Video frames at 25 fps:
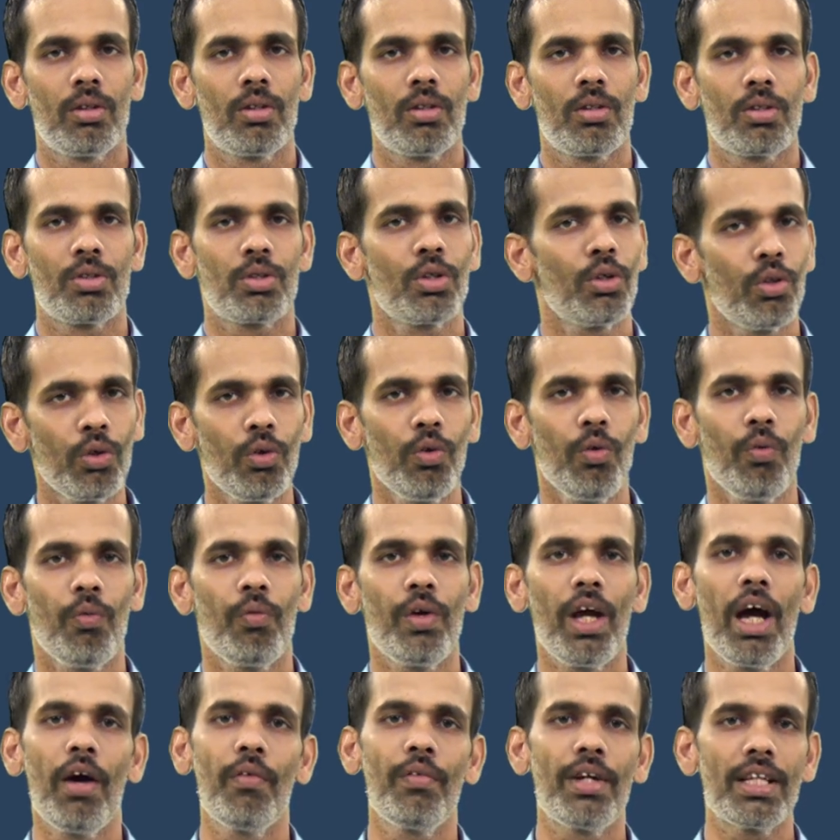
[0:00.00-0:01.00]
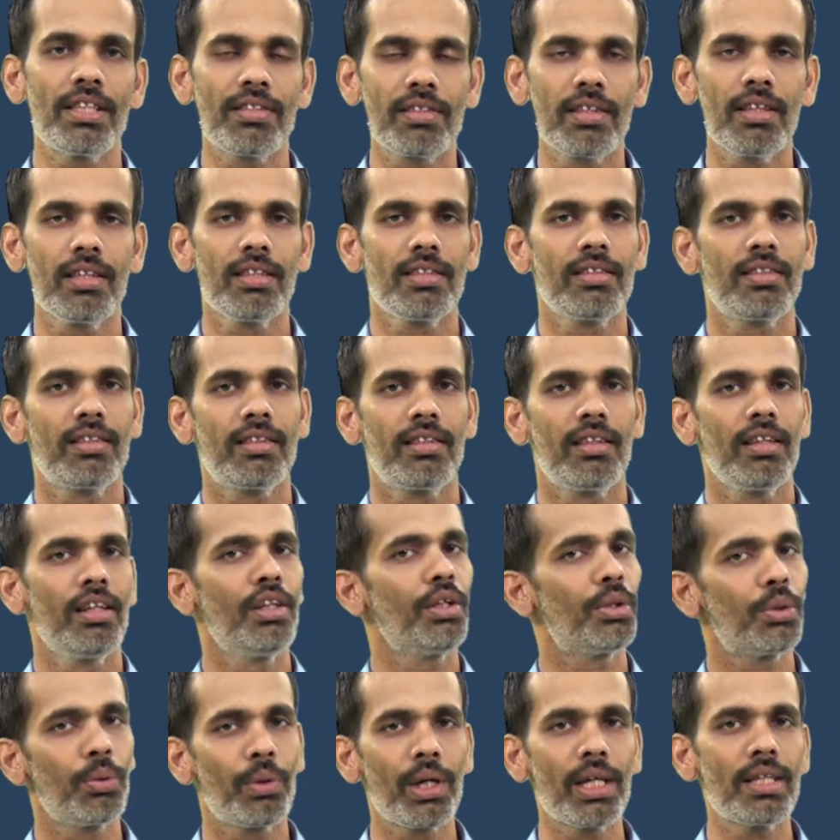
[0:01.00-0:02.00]
So, we have discussed
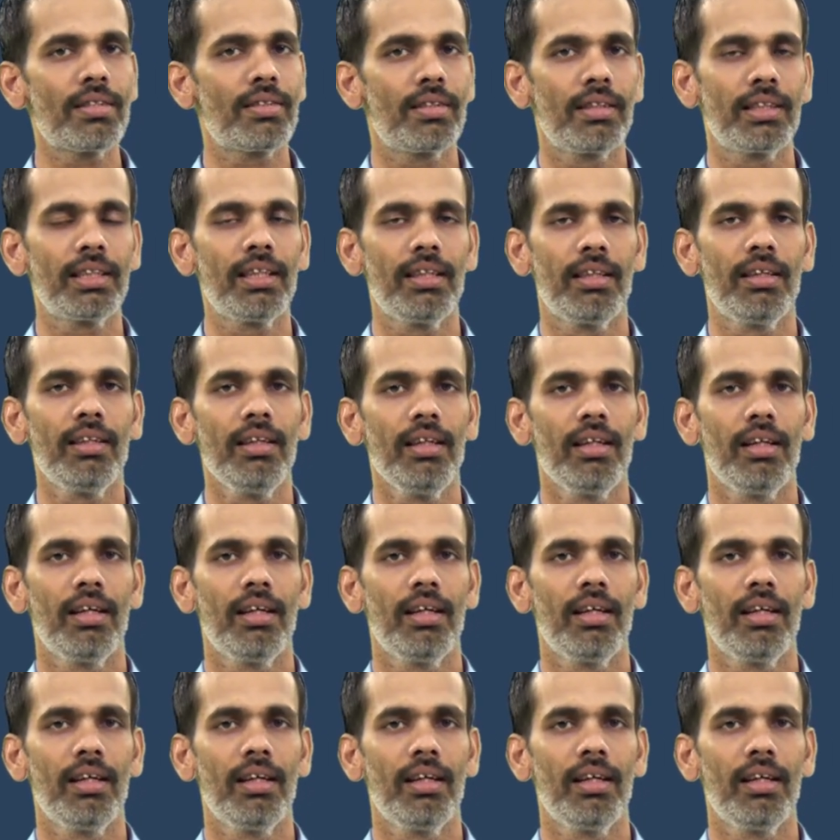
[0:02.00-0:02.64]
in today's session